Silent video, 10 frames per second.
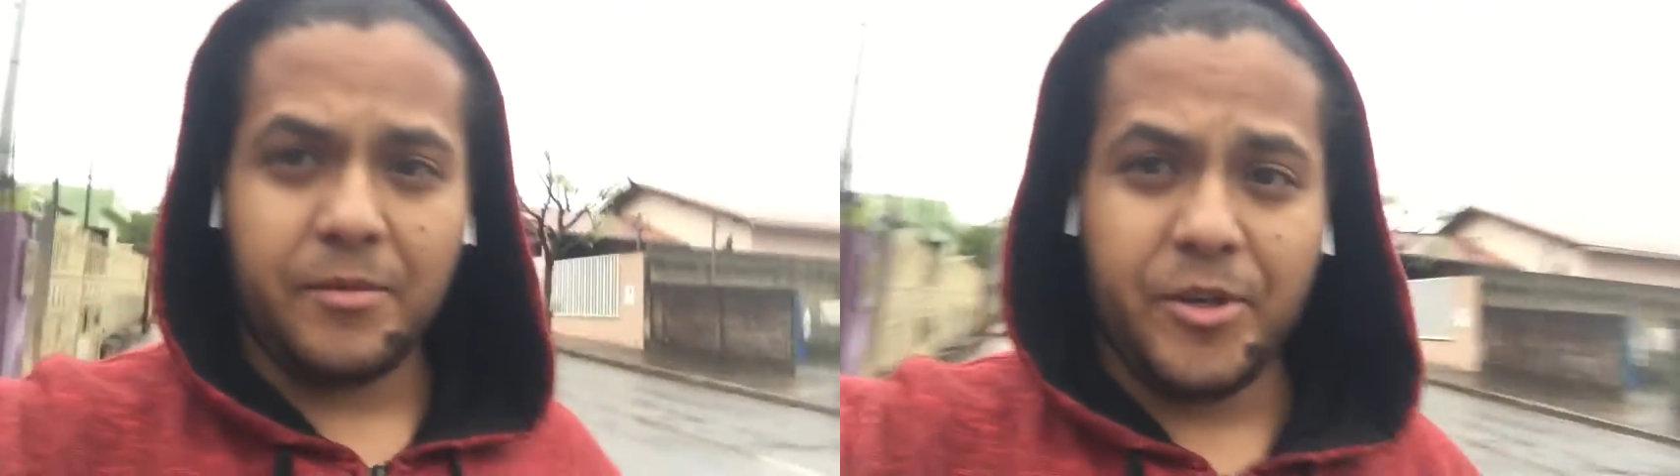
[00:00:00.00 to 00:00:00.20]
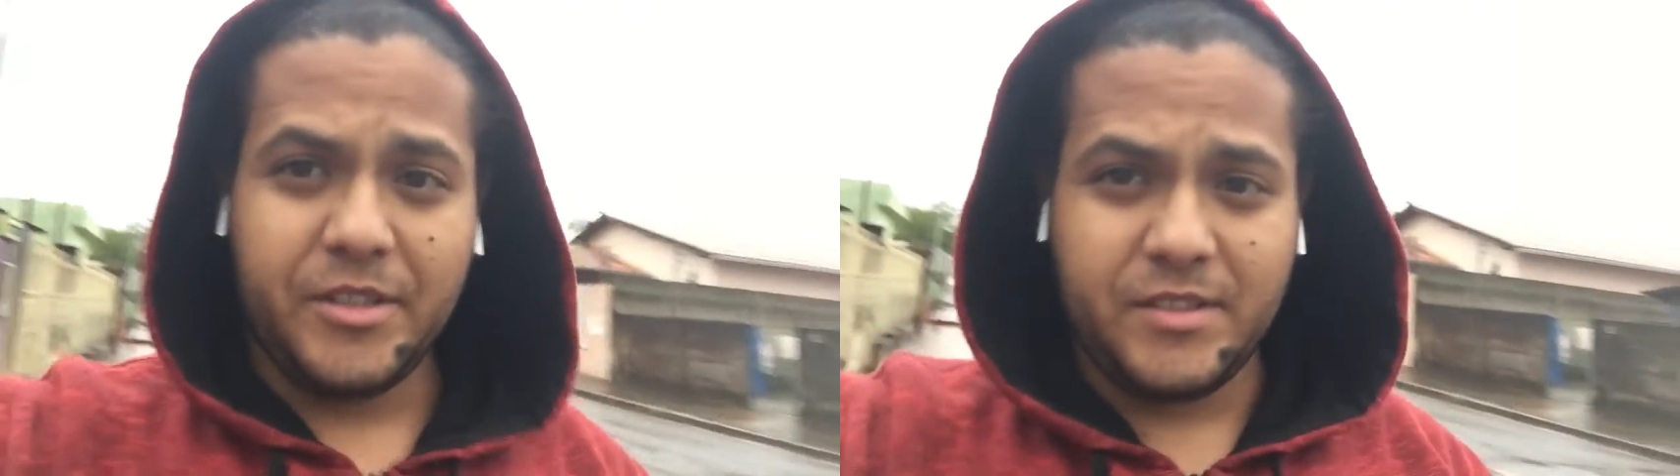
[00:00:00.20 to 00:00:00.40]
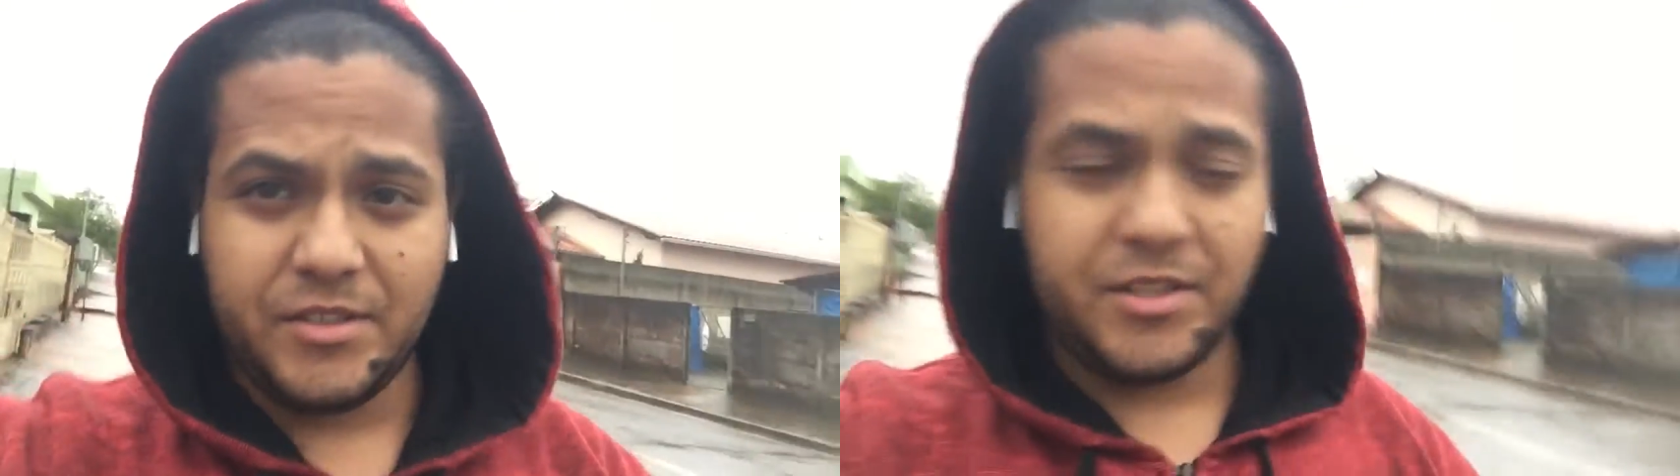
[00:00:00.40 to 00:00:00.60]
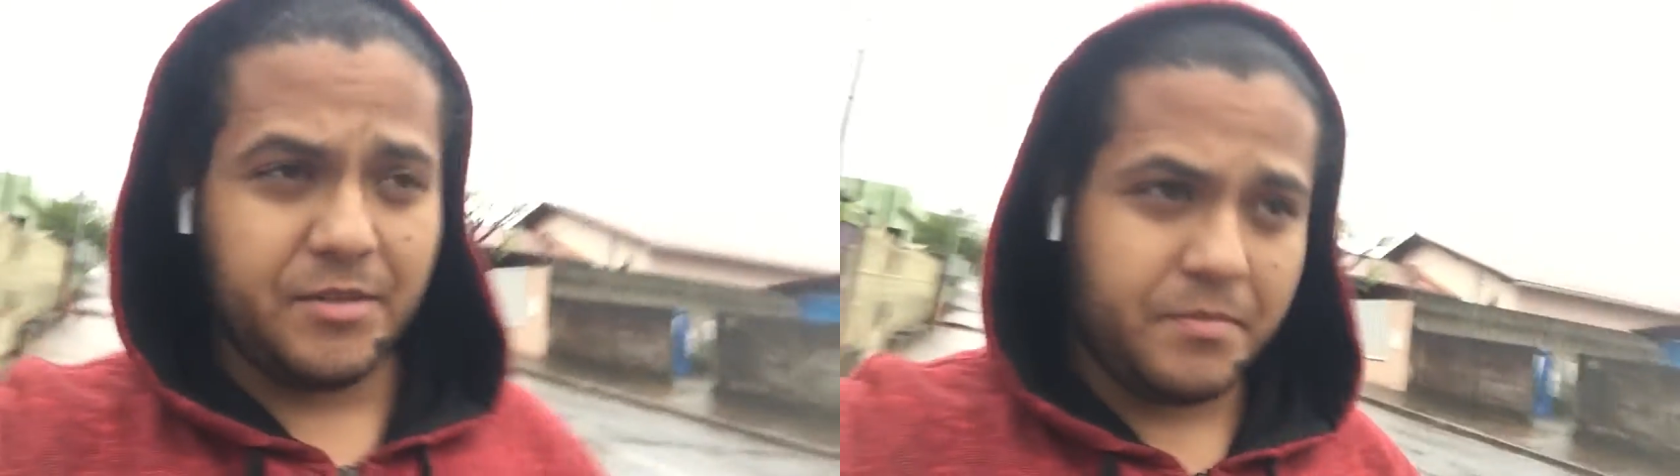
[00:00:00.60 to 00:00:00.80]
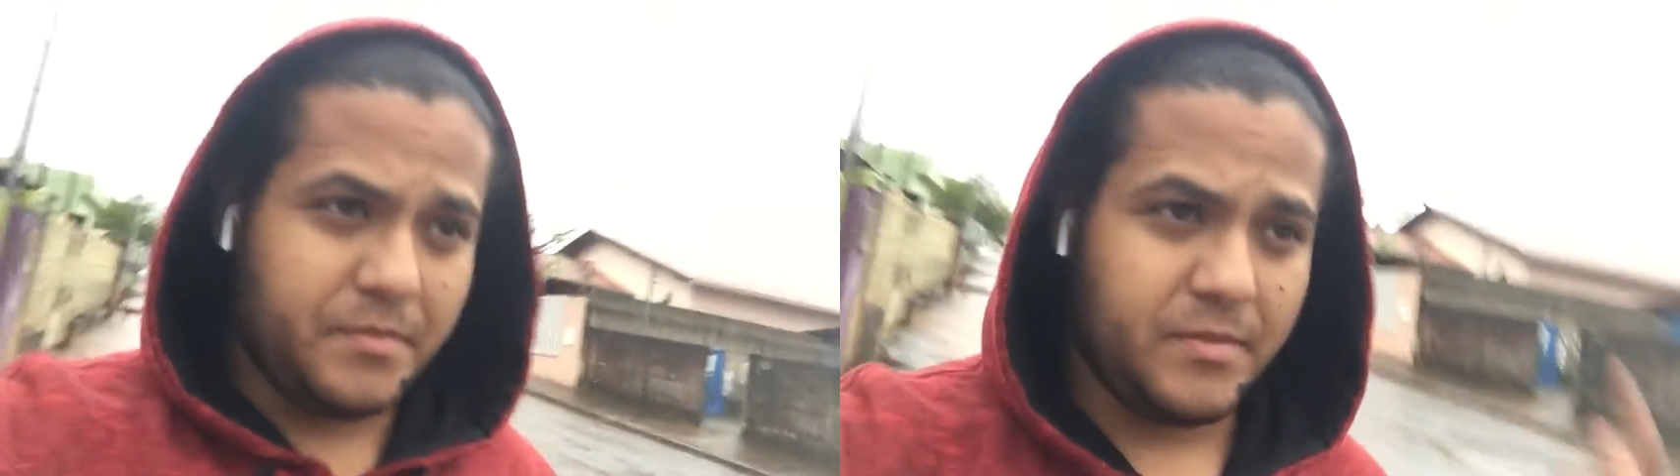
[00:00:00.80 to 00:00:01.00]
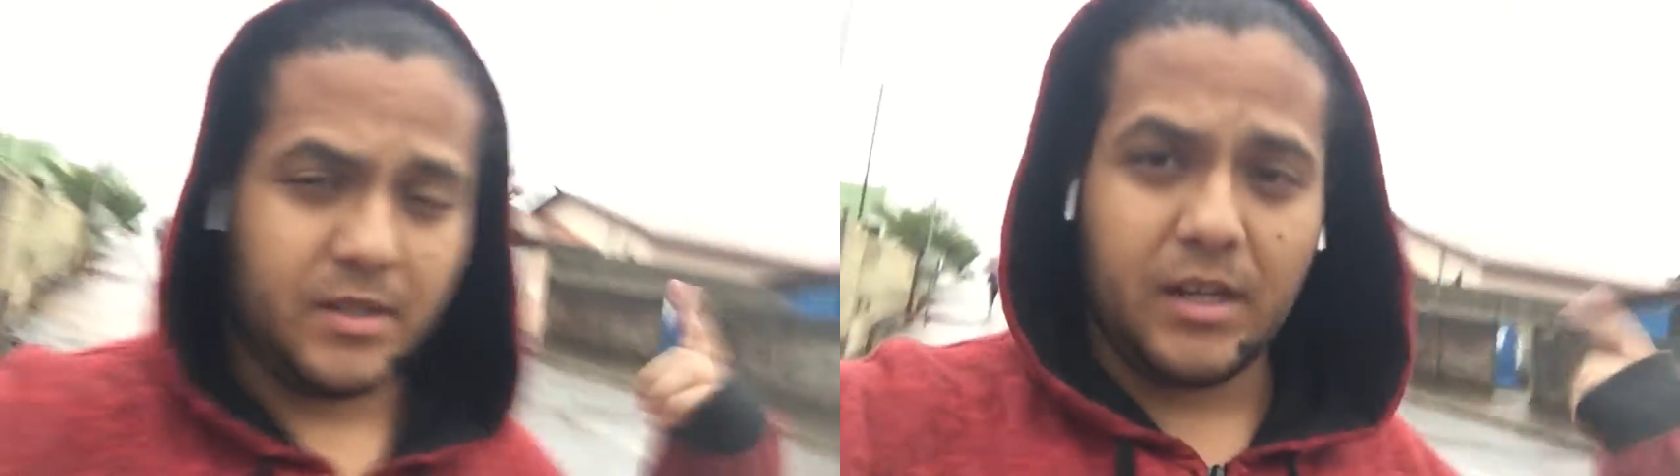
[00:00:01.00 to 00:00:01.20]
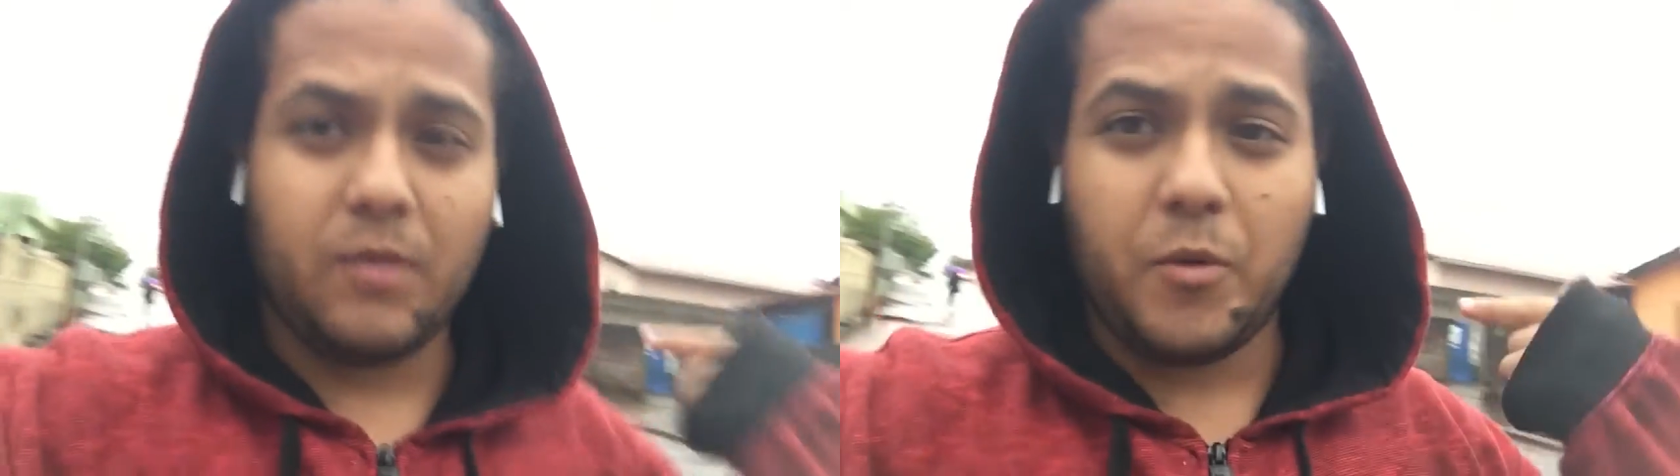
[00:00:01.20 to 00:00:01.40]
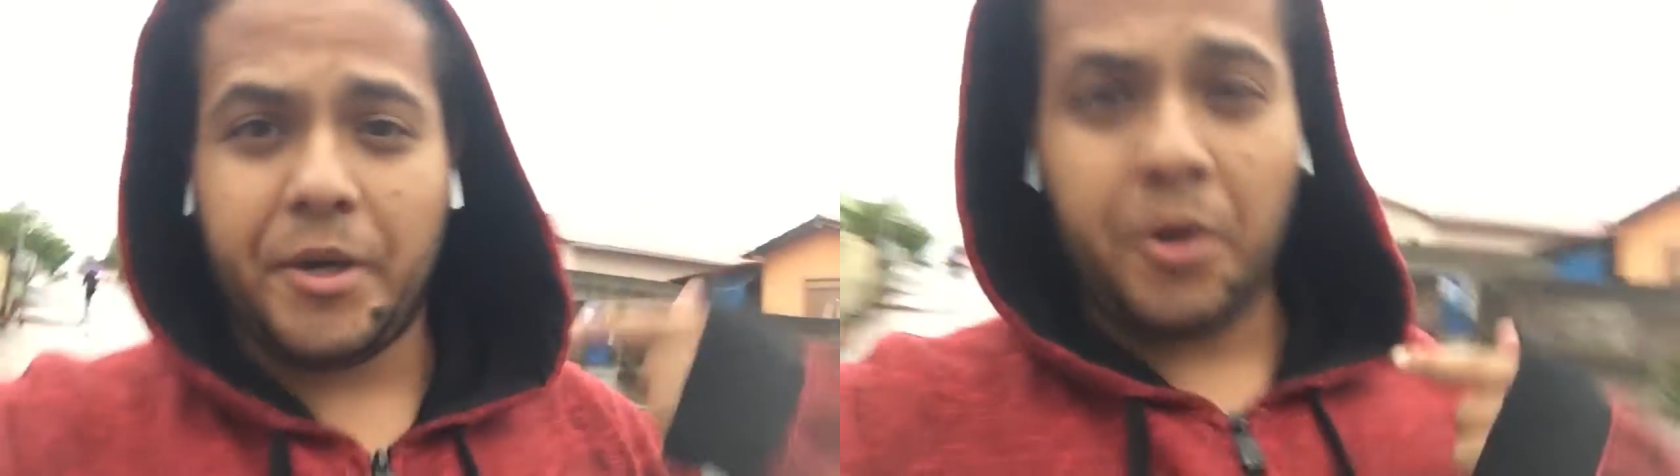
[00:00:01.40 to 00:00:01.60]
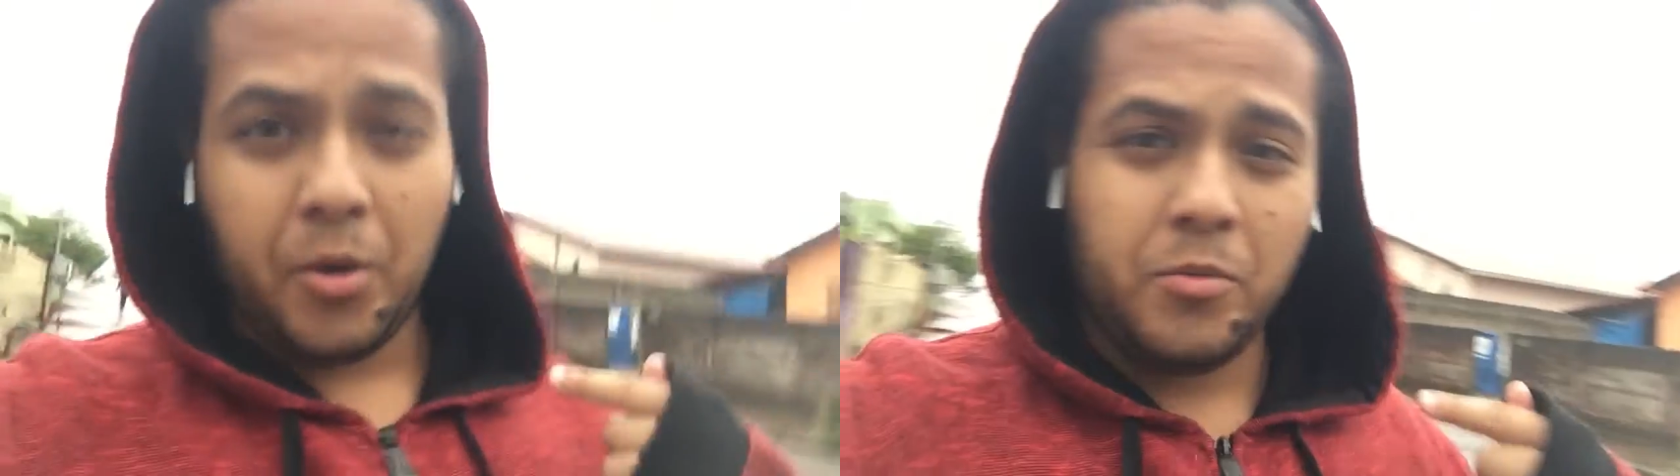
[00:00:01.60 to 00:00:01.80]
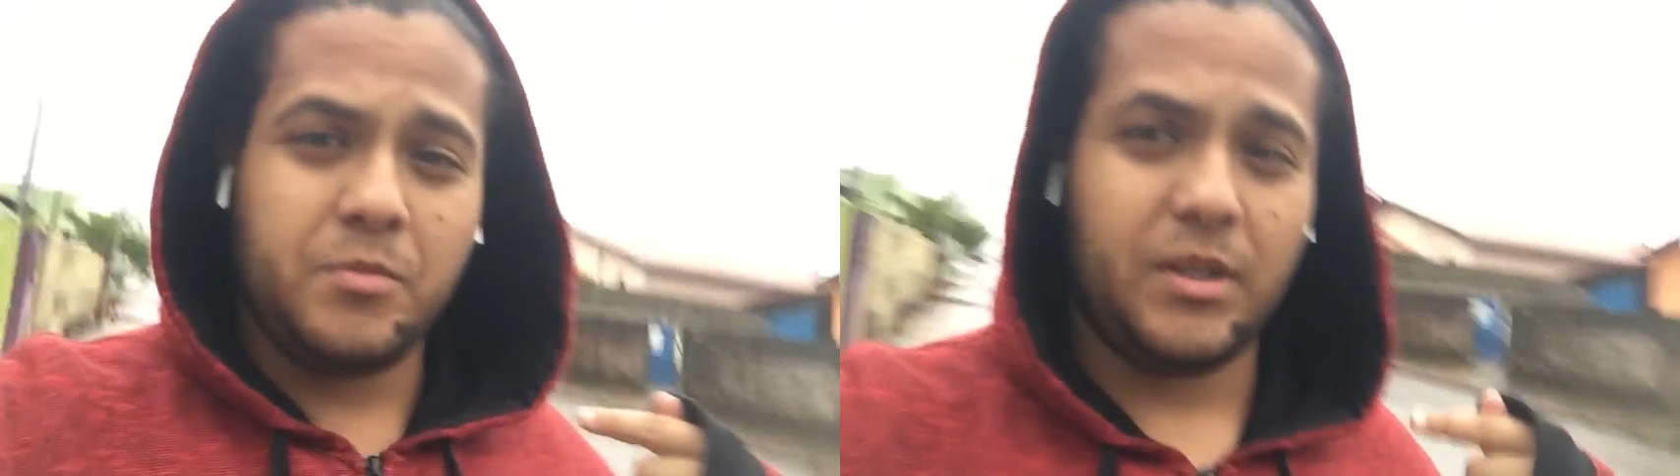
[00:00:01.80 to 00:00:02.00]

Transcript: of my internship, went home.